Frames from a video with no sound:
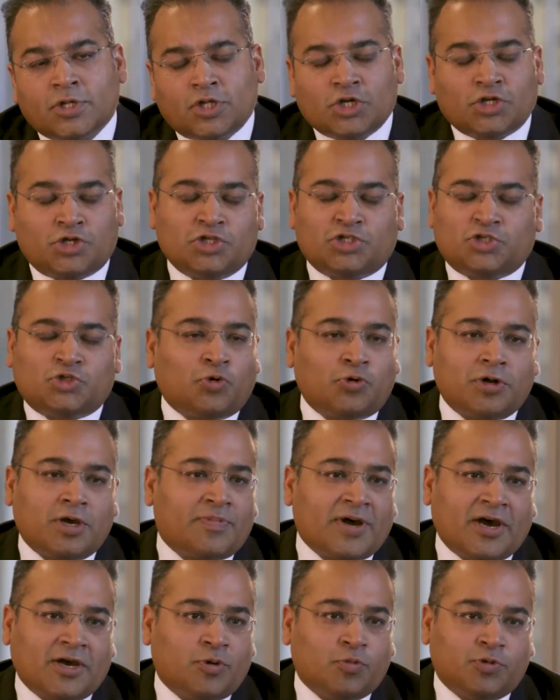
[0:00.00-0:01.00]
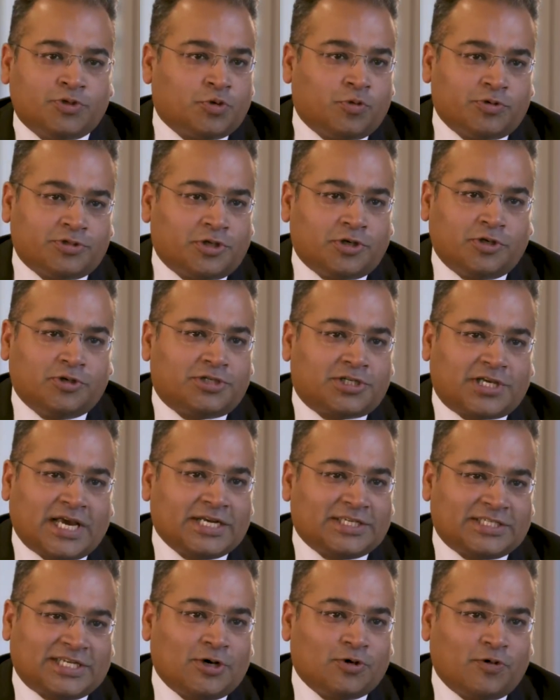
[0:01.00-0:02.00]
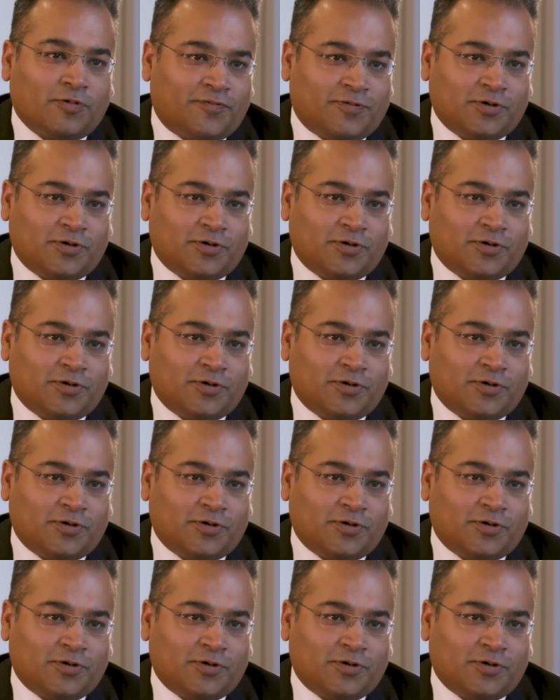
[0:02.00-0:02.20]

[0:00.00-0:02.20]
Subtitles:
The story about you was always that you'd sketched out your